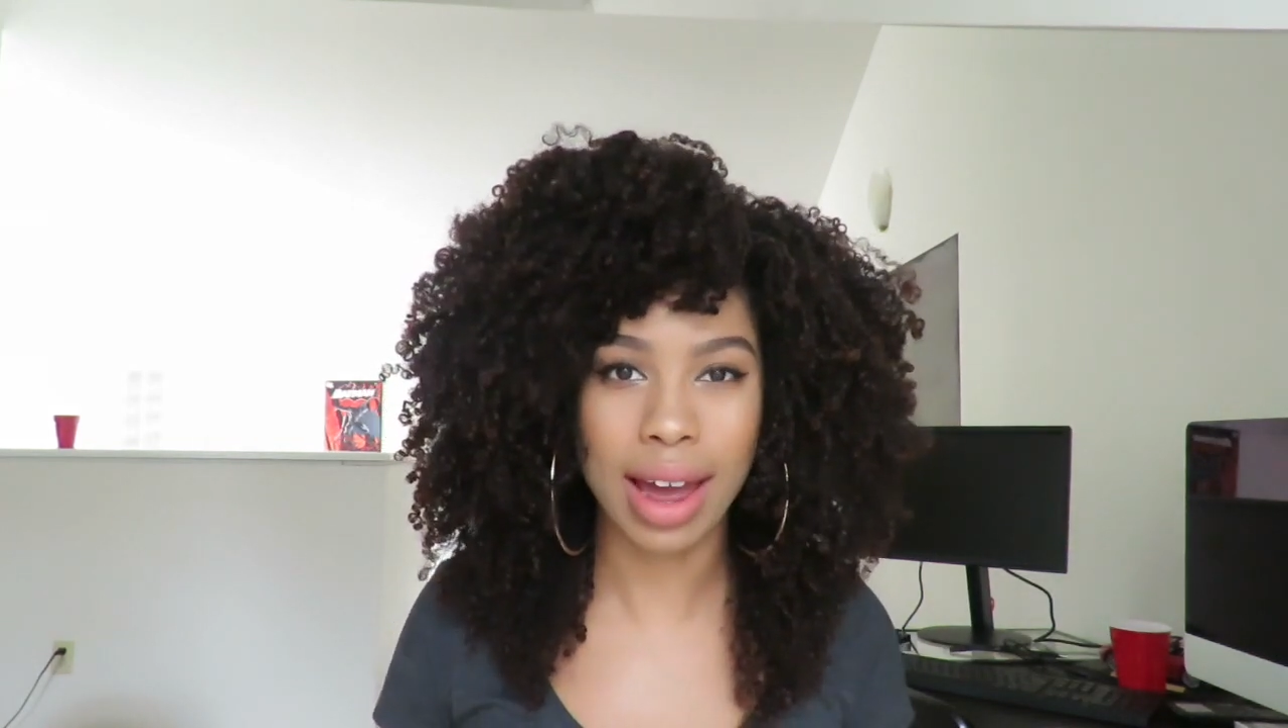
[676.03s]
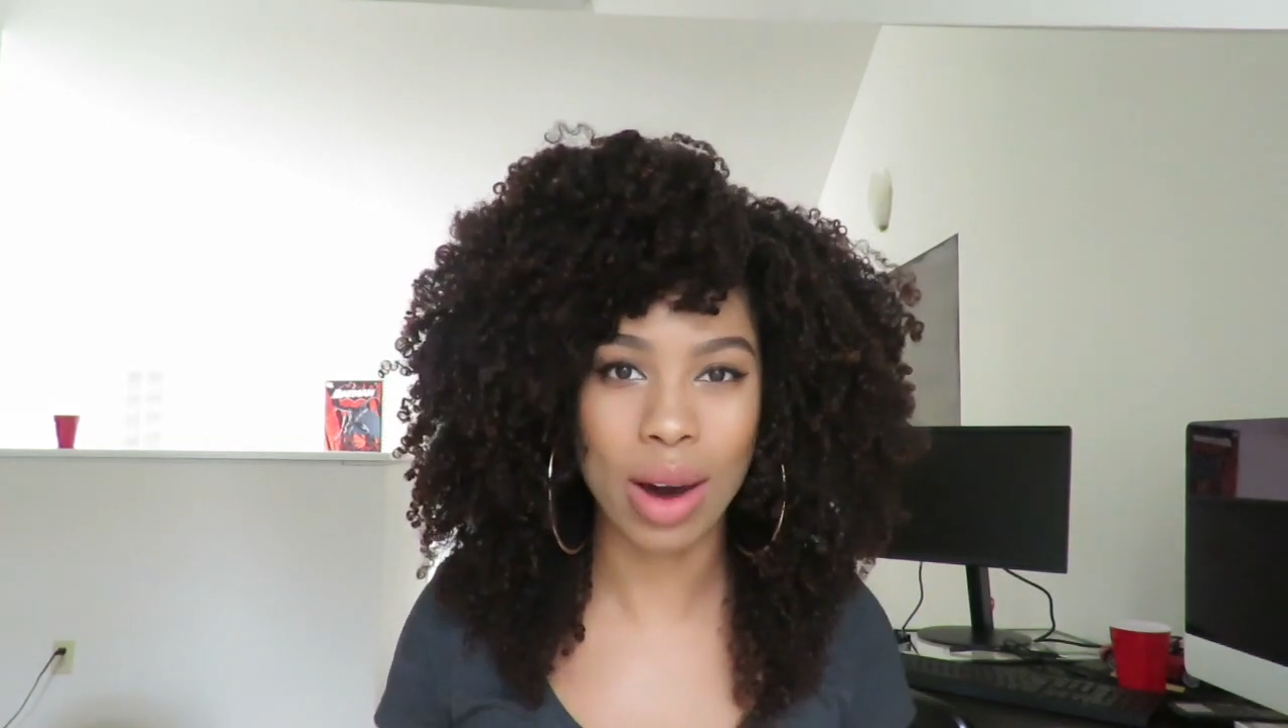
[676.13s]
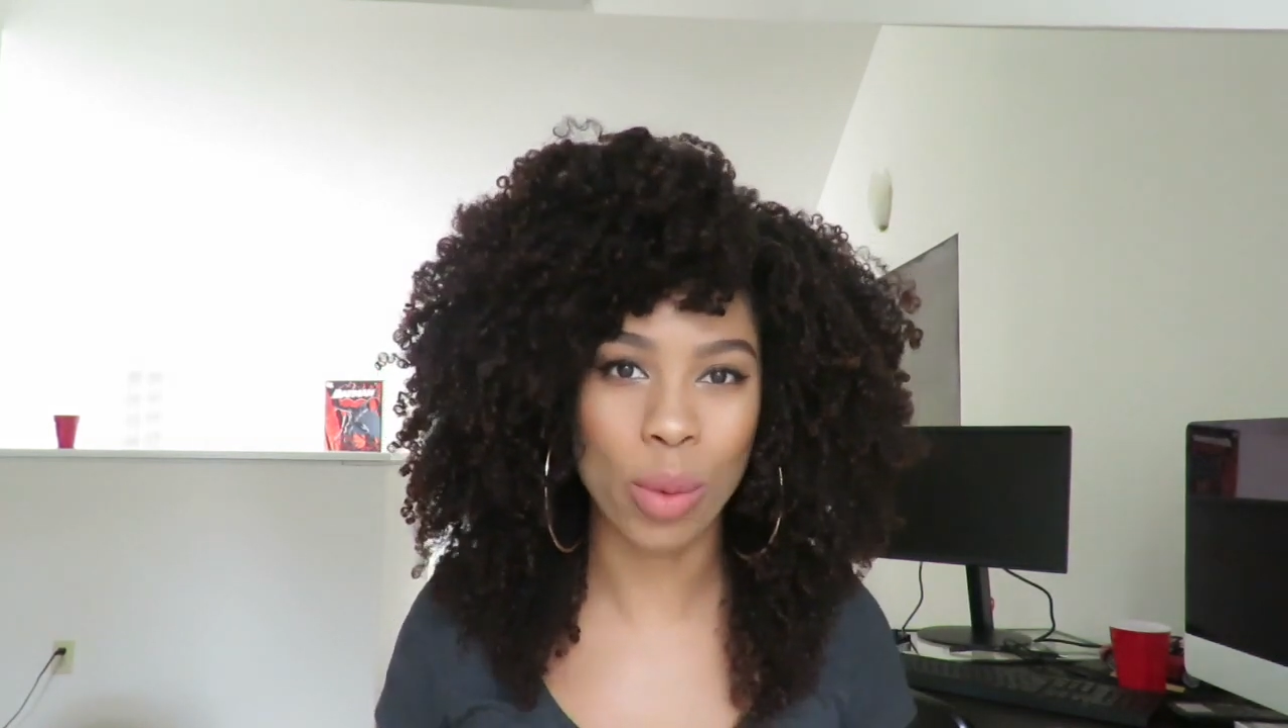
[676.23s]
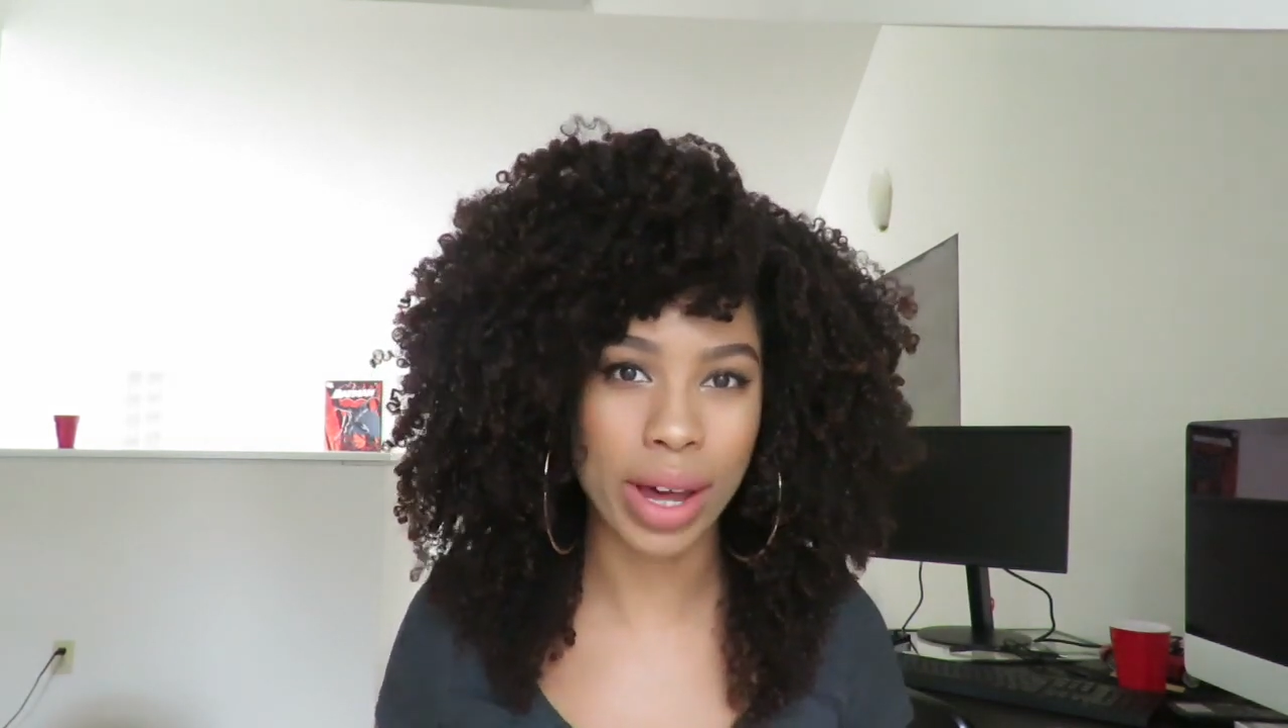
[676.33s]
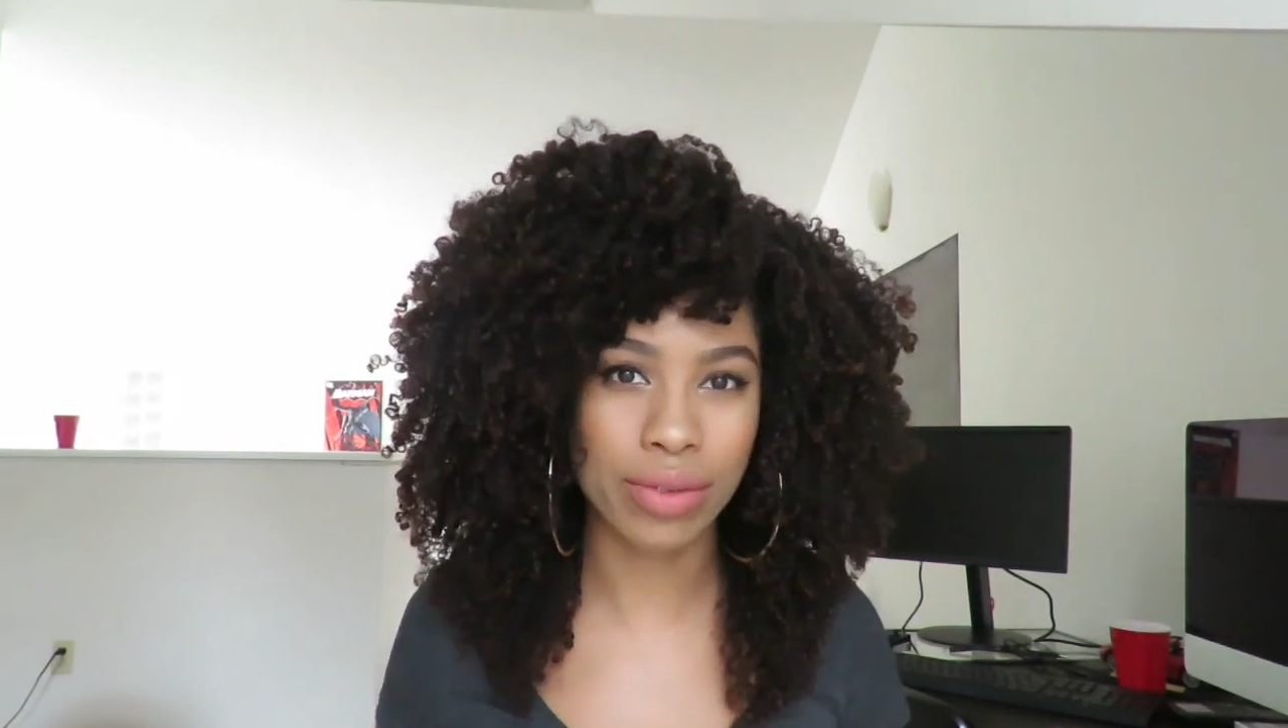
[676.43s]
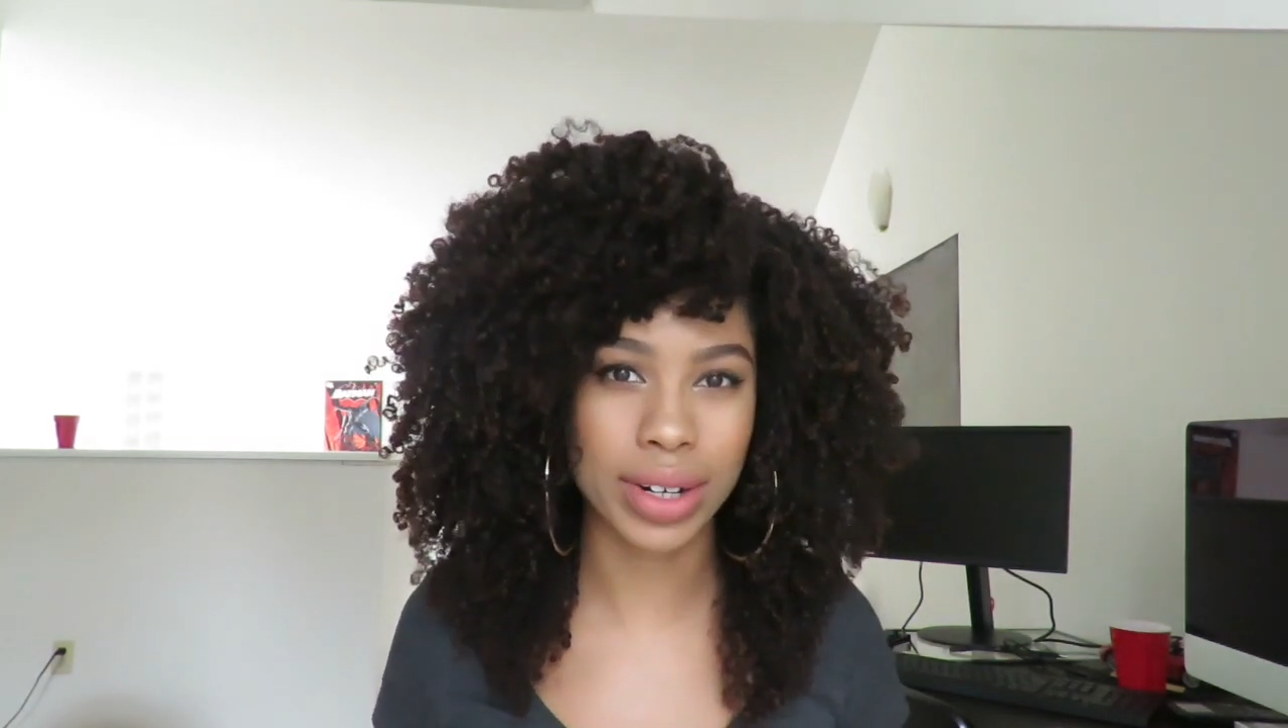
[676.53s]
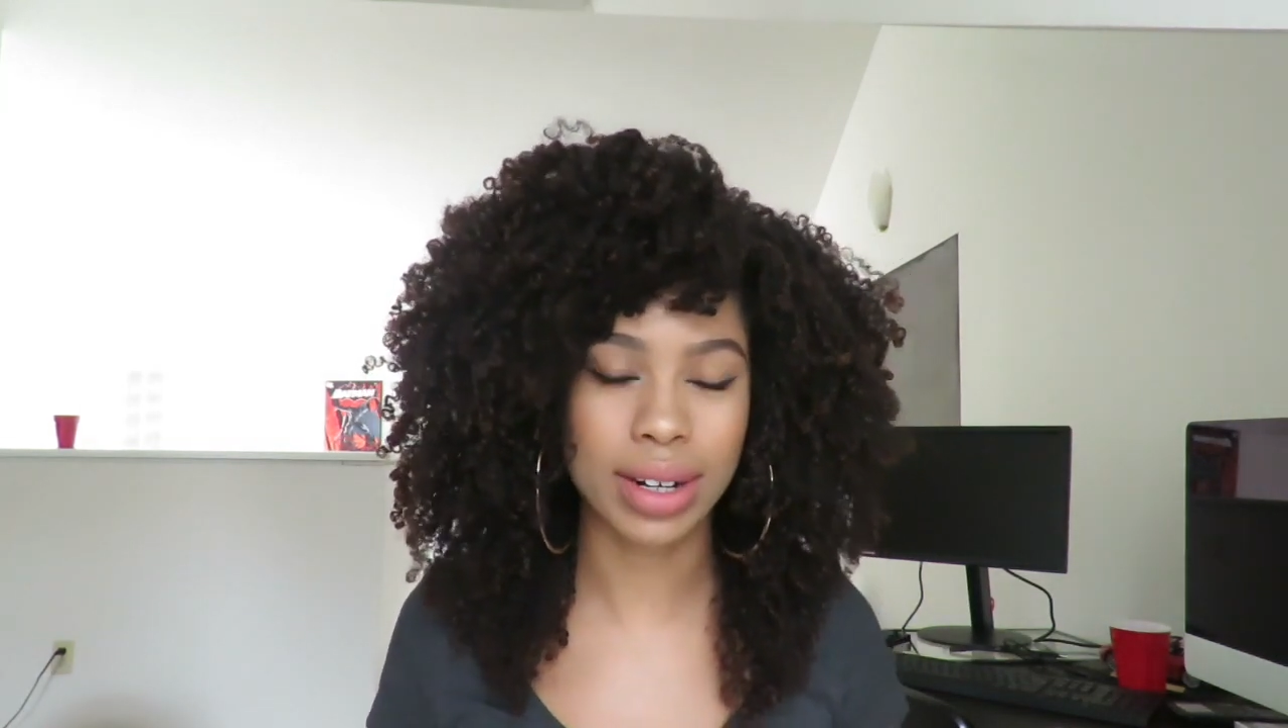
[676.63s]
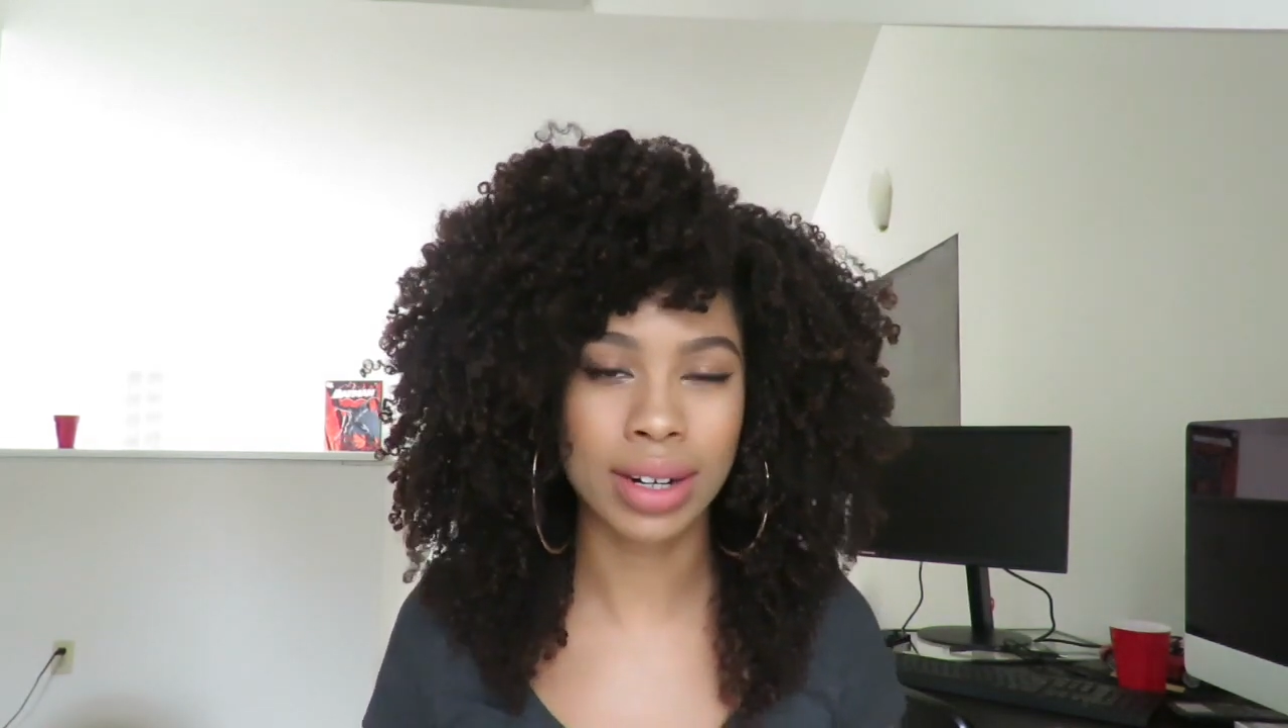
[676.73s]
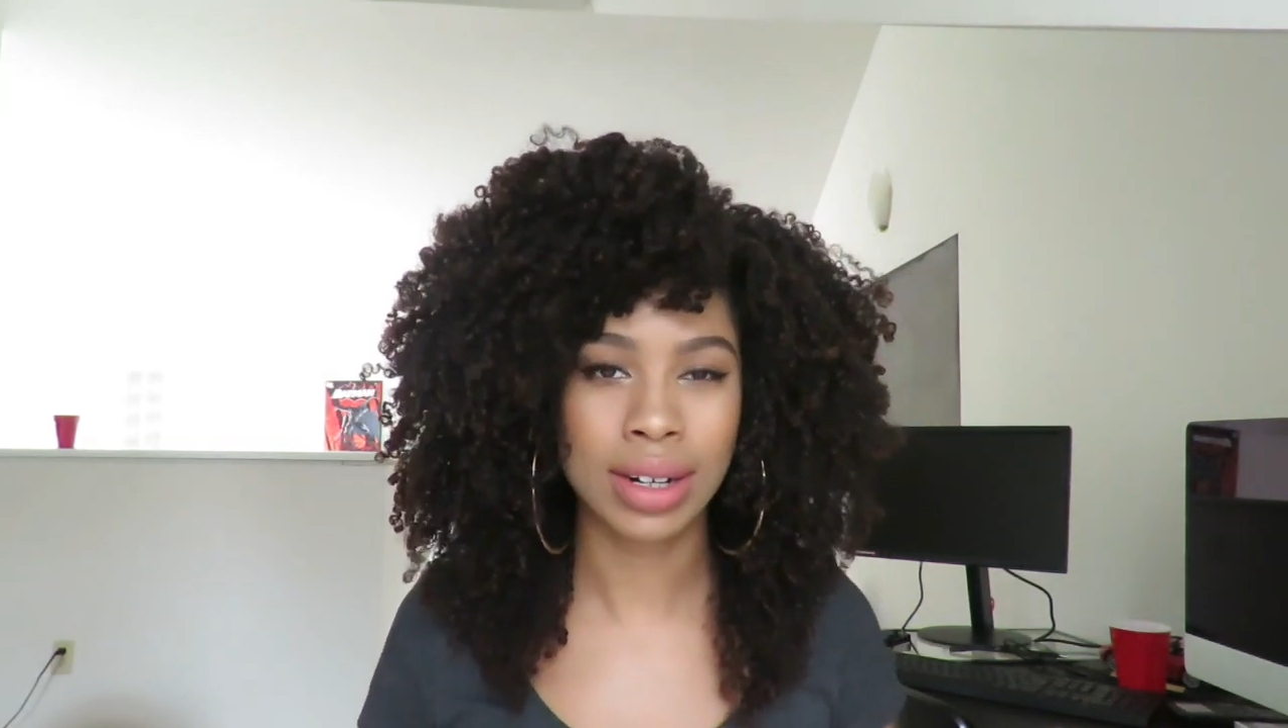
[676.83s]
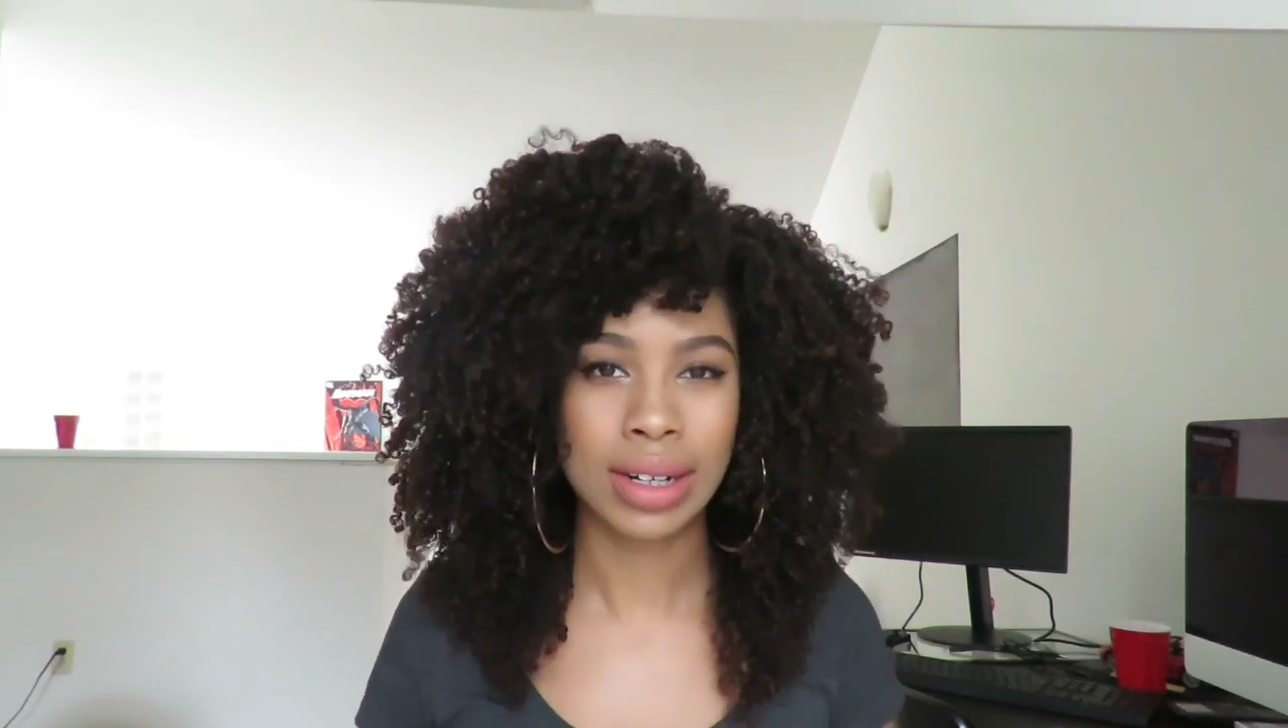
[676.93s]

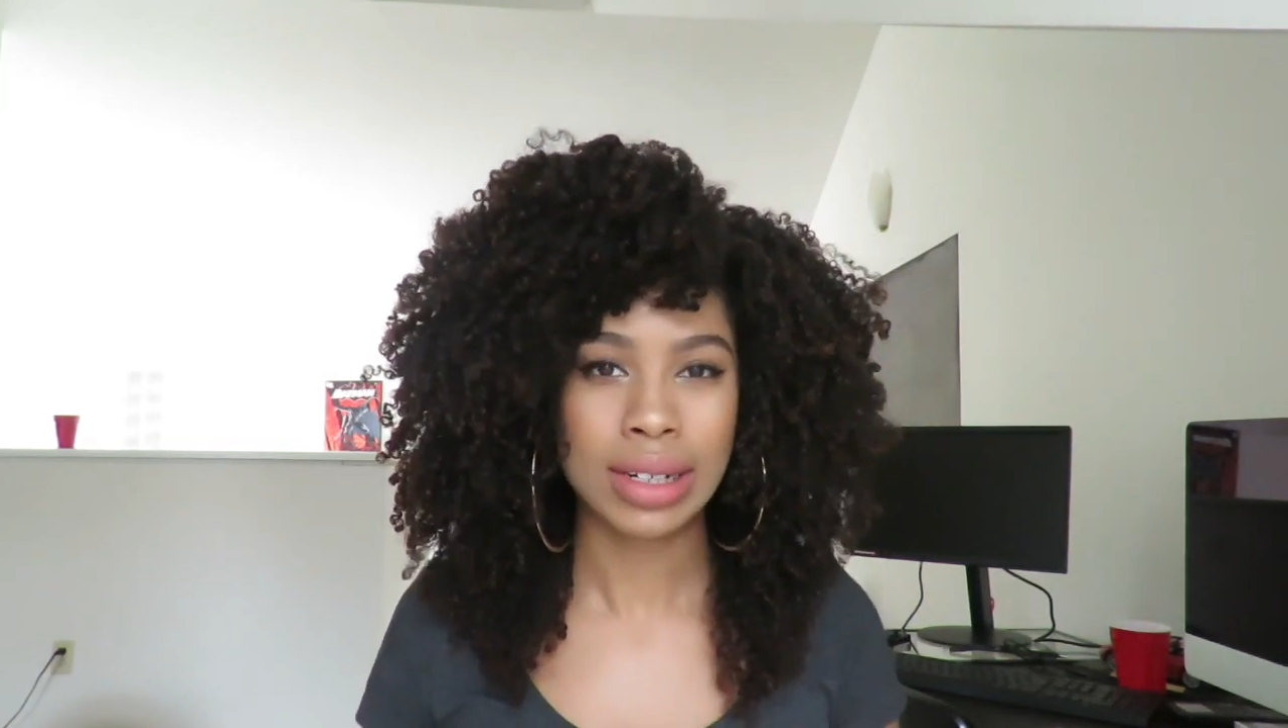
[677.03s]
However,